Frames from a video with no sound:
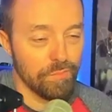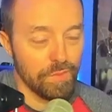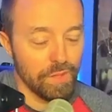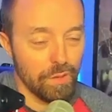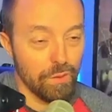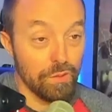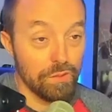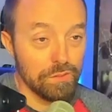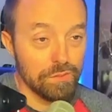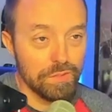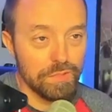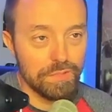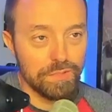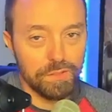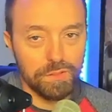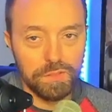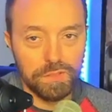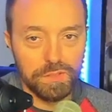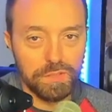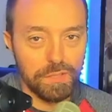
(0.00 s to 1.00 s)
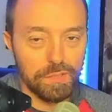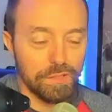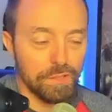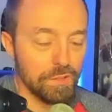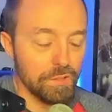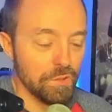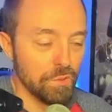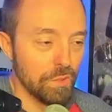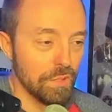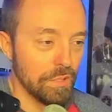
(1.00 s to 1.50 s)
or a silly thing to
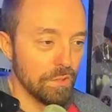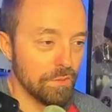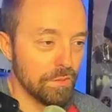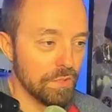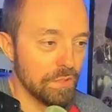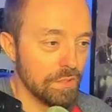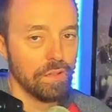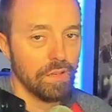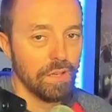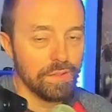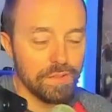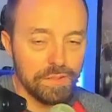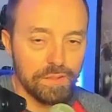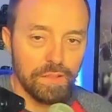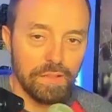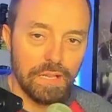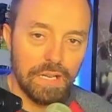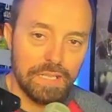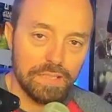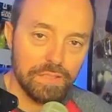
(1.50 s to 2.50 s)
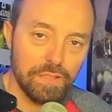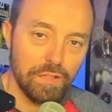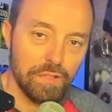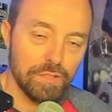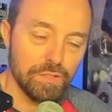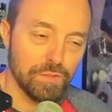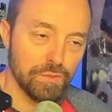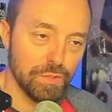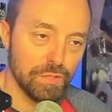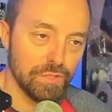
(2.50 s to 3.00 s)
do, whatever. And then the last
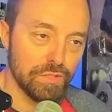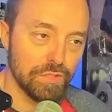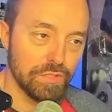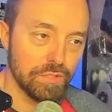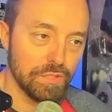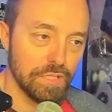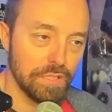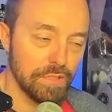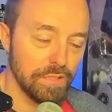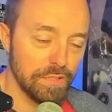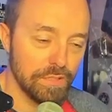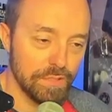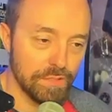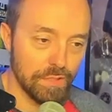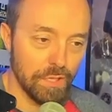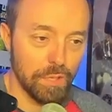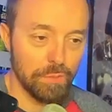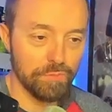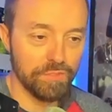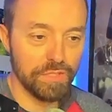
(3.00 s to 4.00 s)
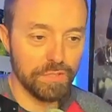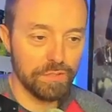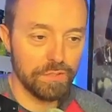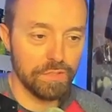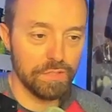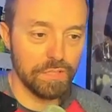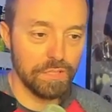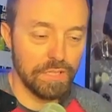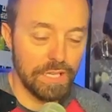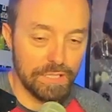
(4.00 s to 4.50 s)
controversy is
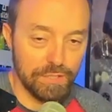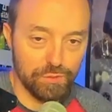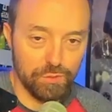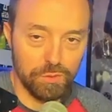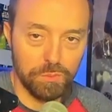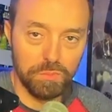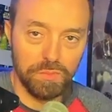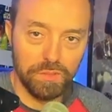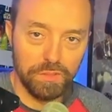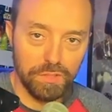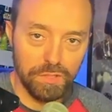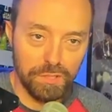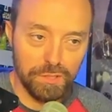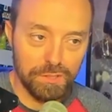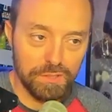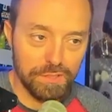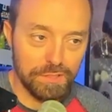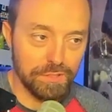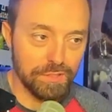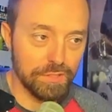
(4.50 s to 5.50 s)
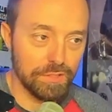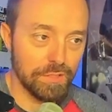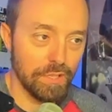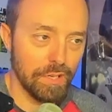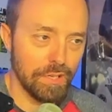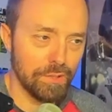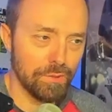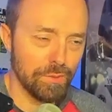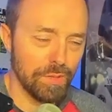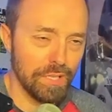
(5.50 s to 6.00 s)
obviously Ezra Miller. He just
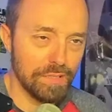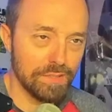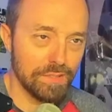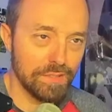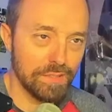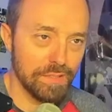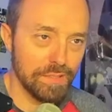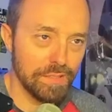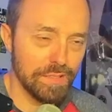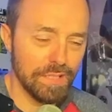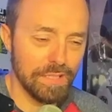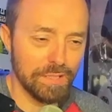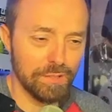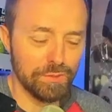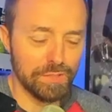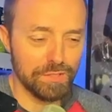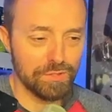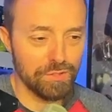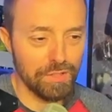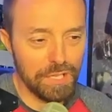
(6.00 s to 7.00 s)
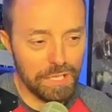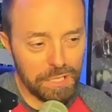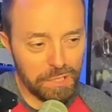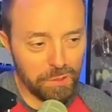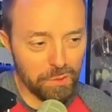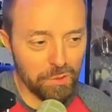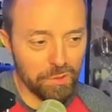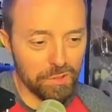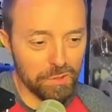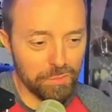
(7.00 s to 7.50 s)
got arrested, had a restraining
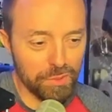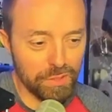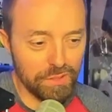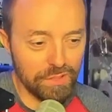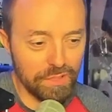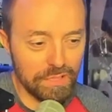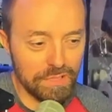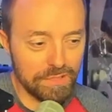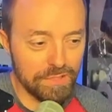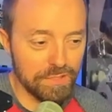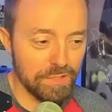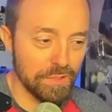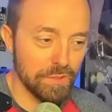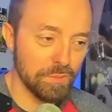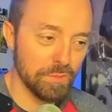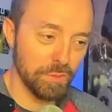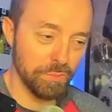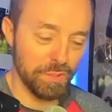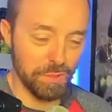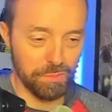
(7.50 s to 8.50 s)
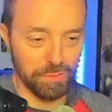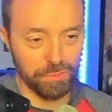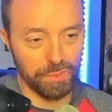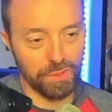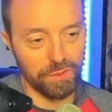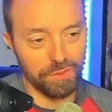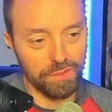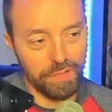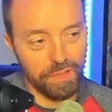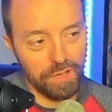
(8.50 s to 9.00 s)
order put against him. The people
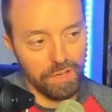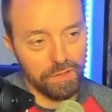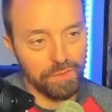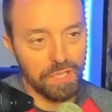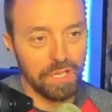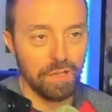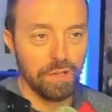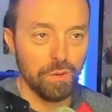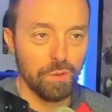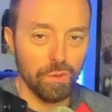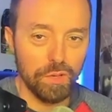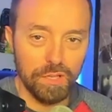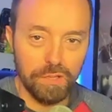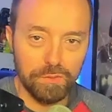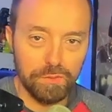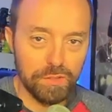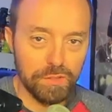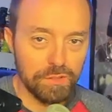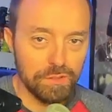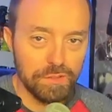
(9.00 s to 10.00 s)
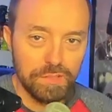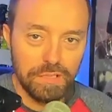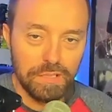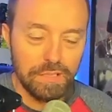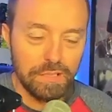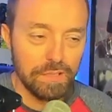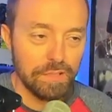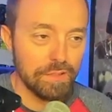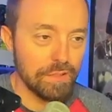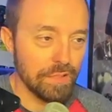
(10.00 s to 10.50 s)
pulled it off, whatever.
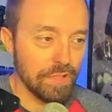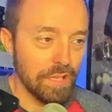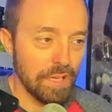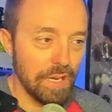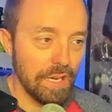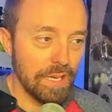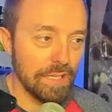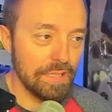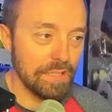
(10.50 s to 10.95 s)
The guy